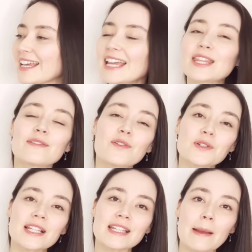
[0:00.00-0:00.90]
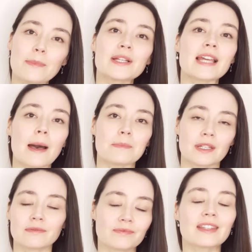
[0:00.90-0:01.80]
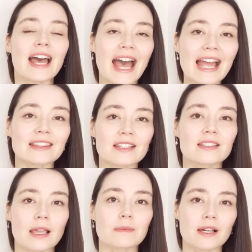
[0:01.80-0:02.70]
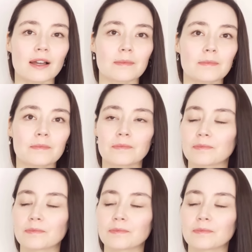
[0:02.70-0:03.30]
In the first example, it's happening at the same time.